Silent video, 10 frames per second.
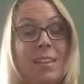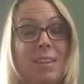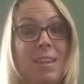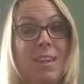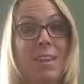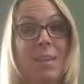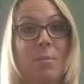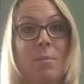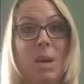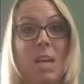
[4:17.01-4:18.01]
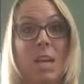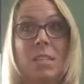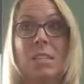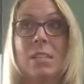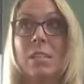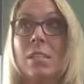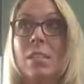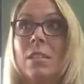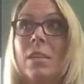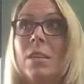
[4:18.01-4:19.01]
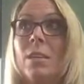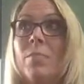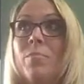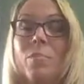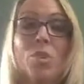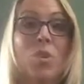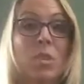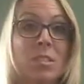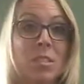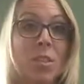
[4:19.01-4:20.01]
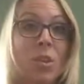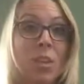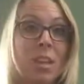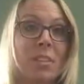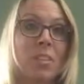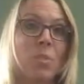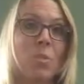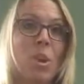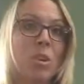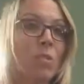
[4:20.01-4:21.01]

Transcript: They might notice little things that are wrong.